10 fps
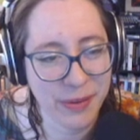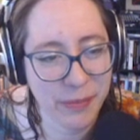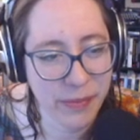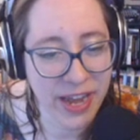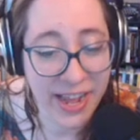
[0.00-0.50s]

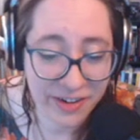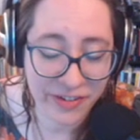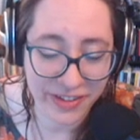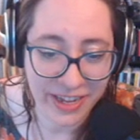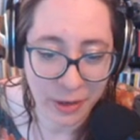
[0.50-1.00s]
And
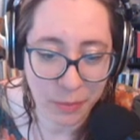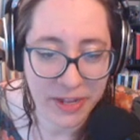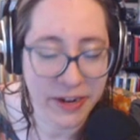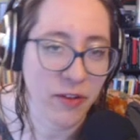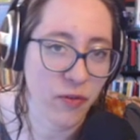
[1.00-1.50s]
actually, it'll be
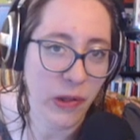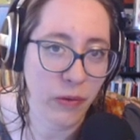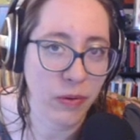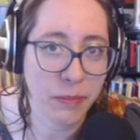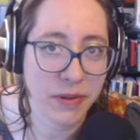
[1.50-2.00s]
a nice
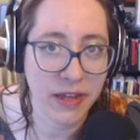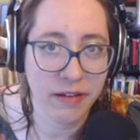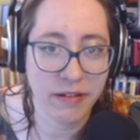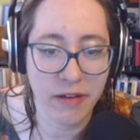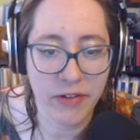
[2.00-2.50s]
follow up,
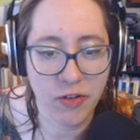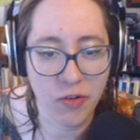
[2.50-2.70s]
having just